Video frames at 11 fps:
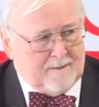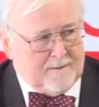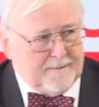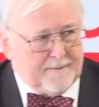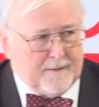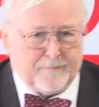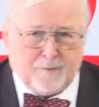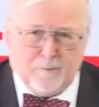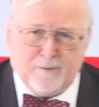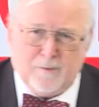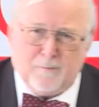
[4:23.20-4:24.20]
And I have
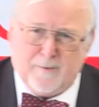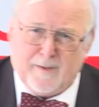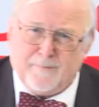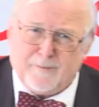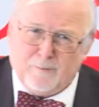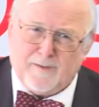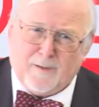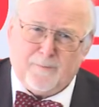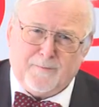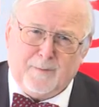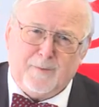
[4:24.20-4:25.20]
told you we have
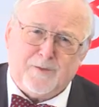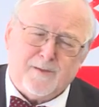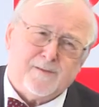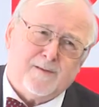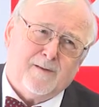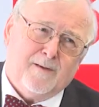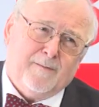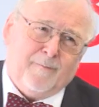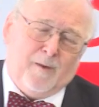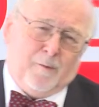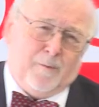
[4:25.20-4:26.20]
2,000 images.
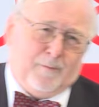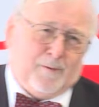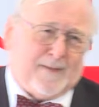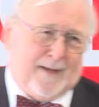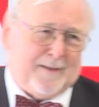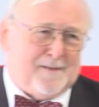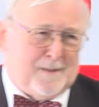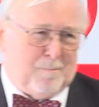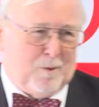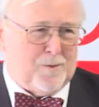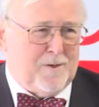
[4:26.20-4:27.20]
When we started the
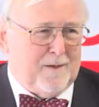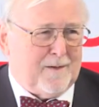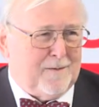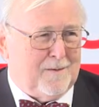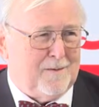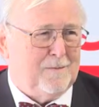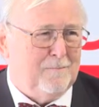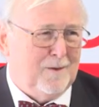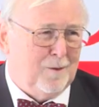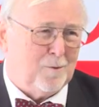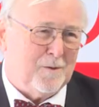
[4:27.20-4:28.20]
project,
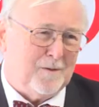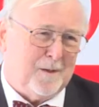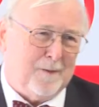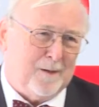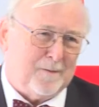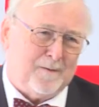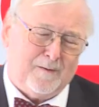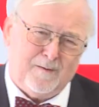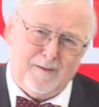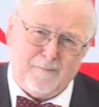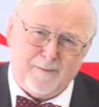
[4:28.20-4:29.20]
we looked about
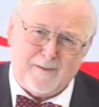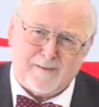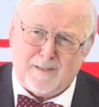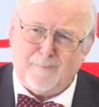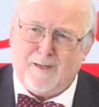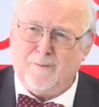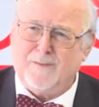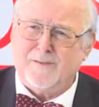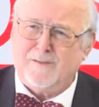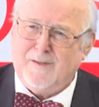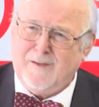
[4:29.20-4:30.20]
having some
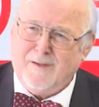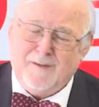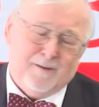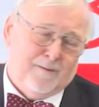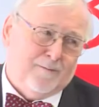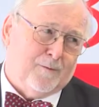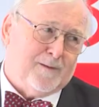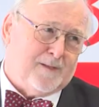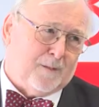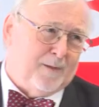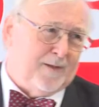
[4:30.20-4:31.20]
hours for
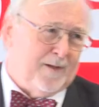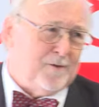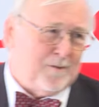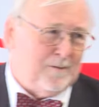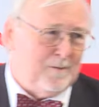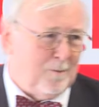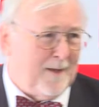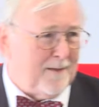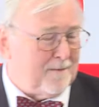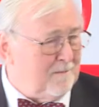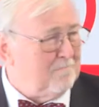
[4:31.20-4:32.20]
segmentation to
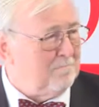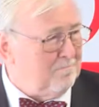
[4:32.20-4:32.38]
get